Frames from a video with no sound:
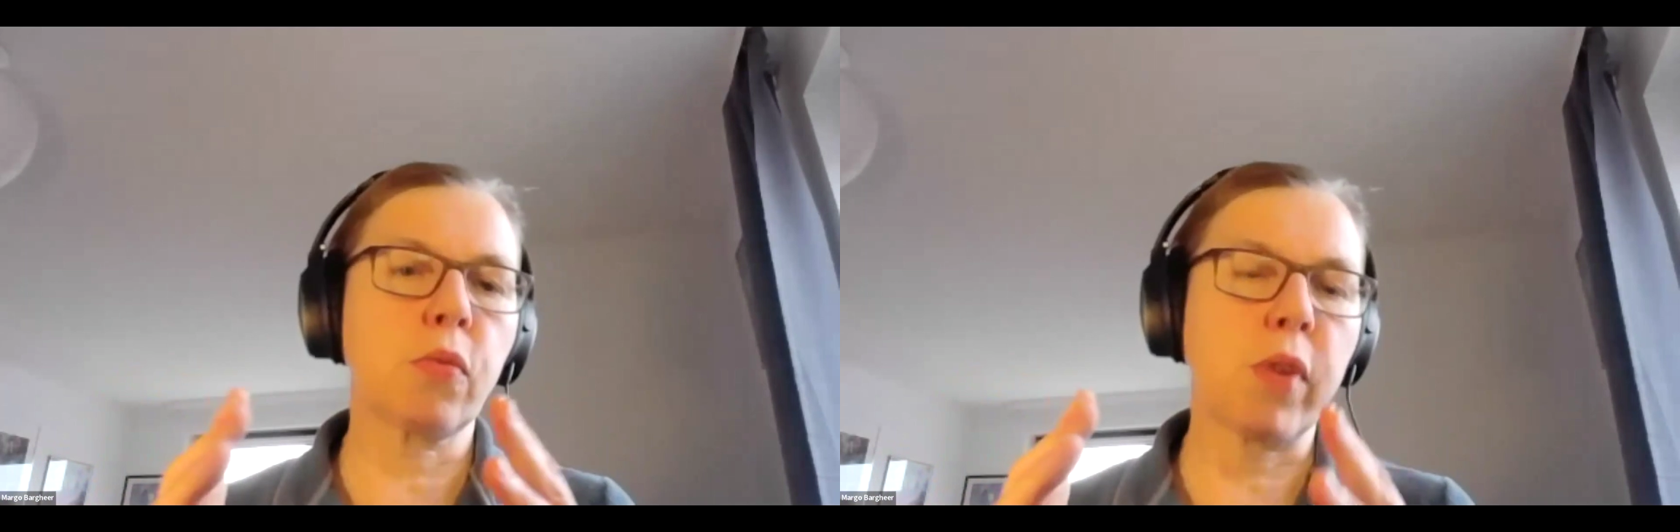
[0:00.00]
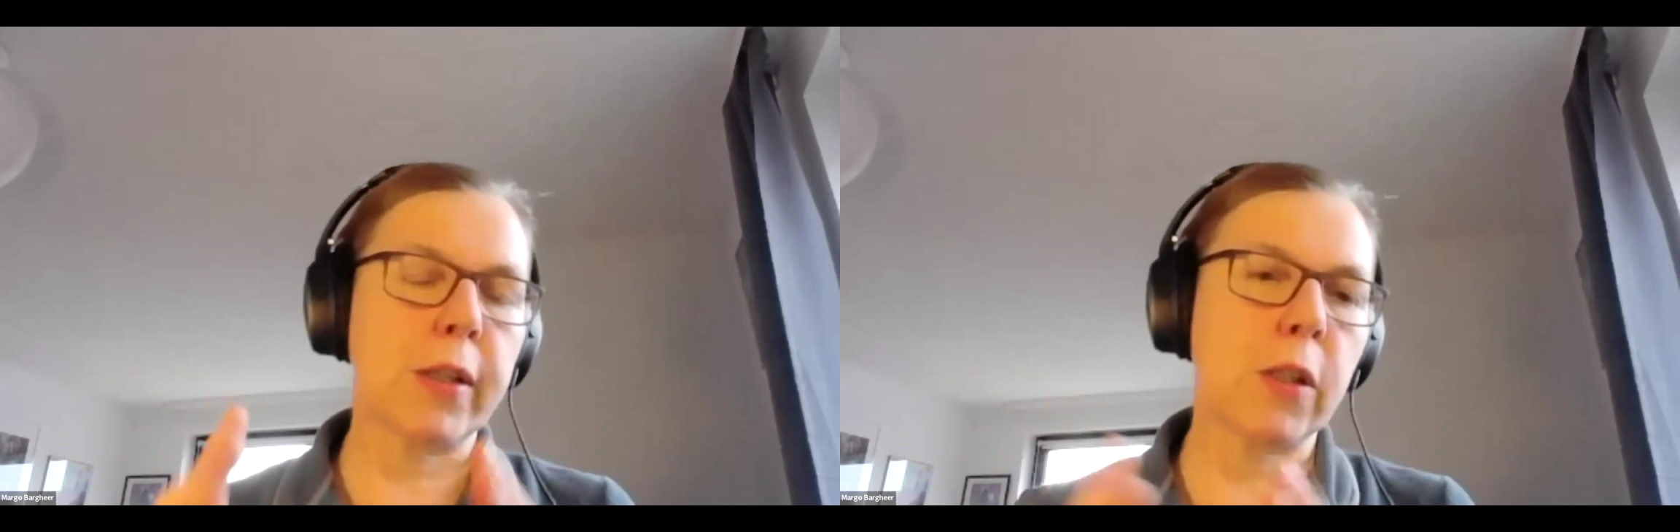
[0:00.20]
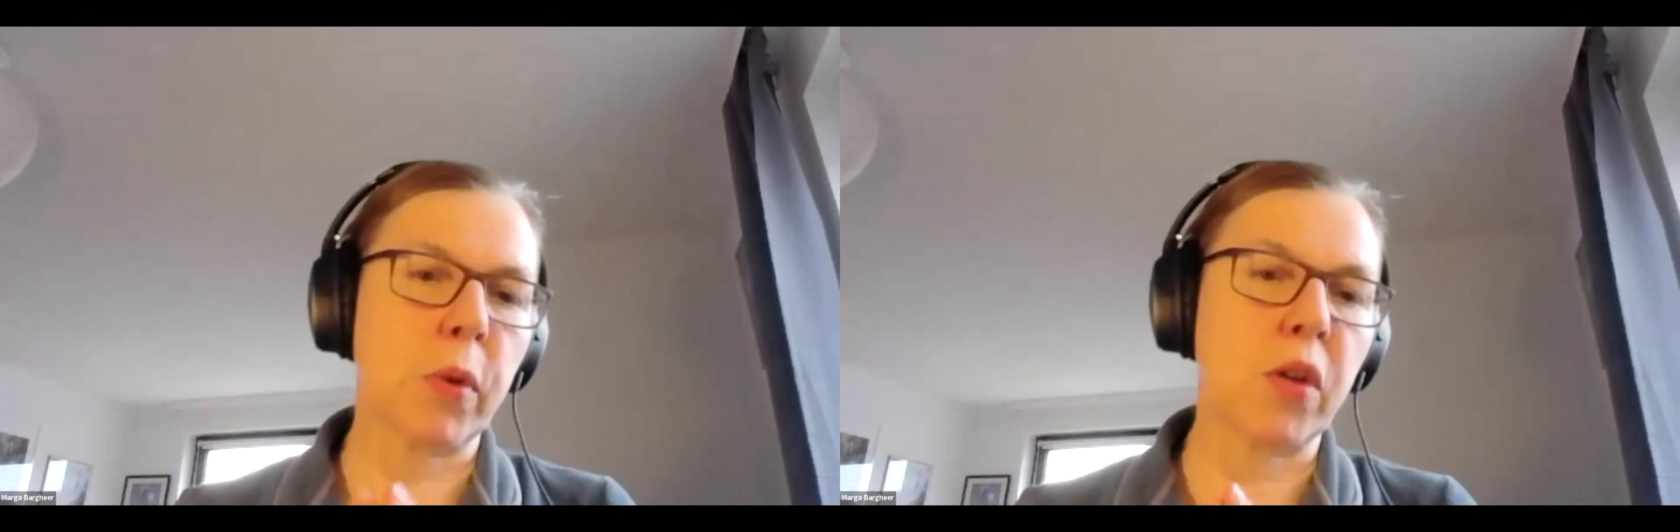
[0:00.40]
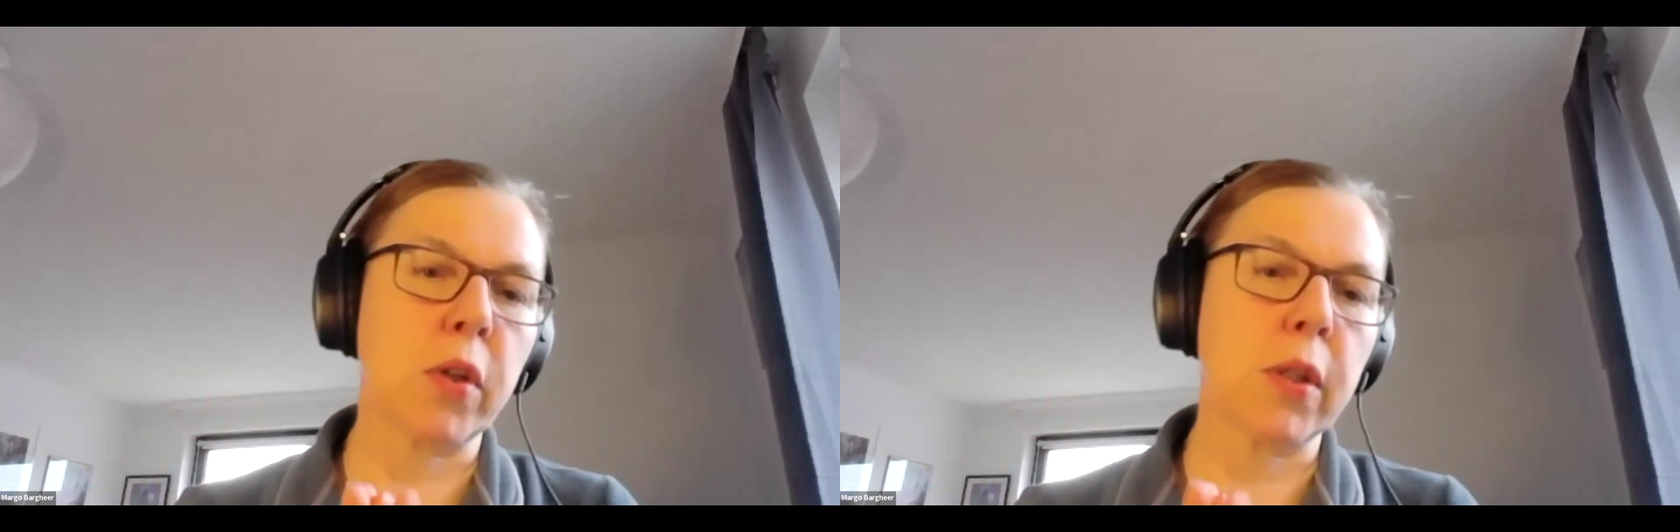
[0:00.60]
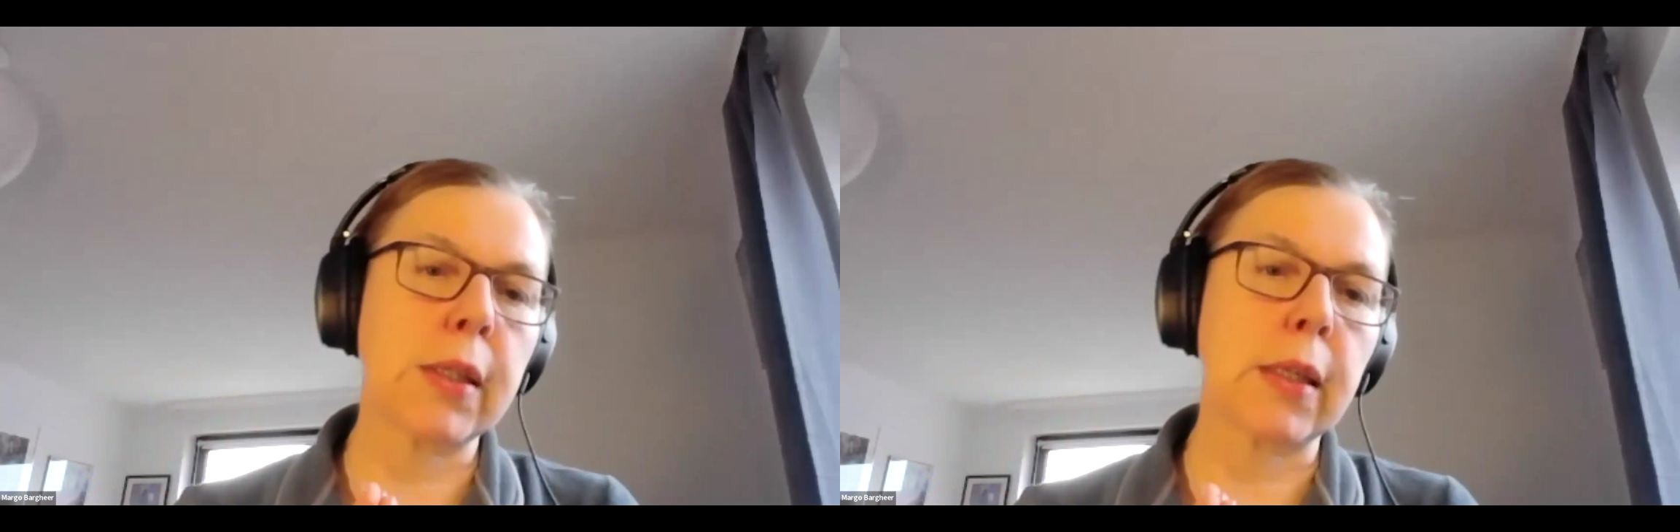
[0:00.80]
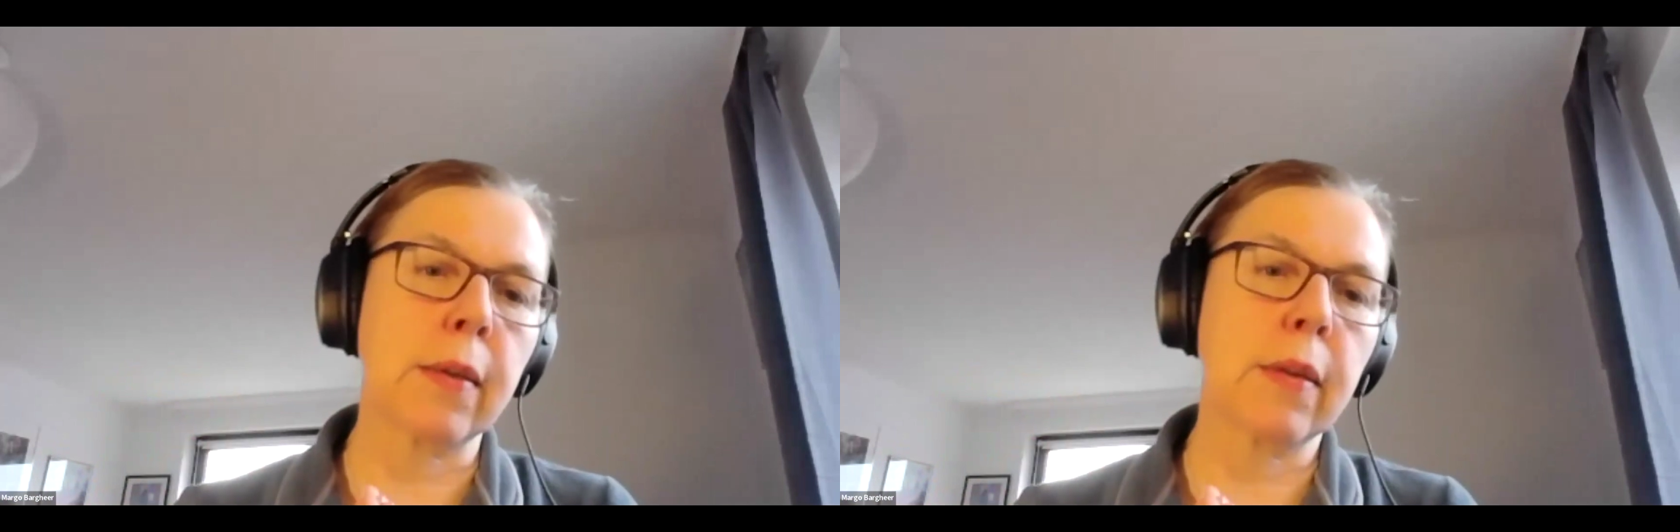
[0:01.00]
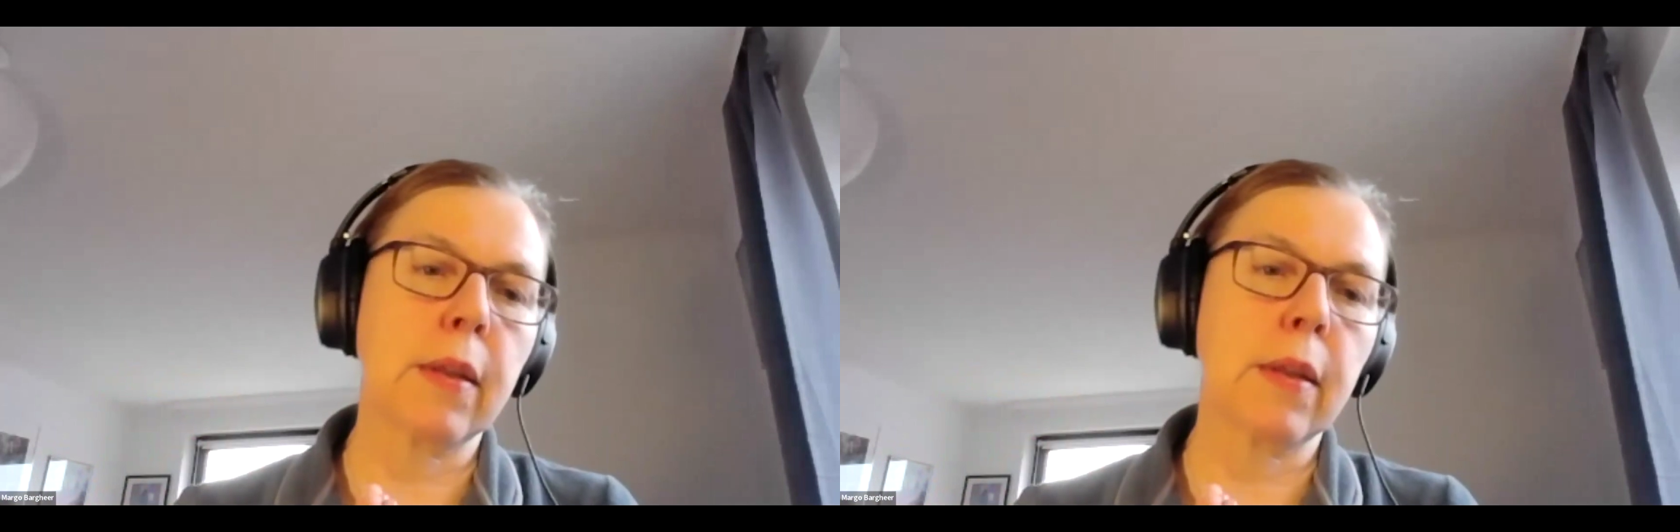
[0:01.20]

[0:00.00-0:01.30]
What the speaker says: transparency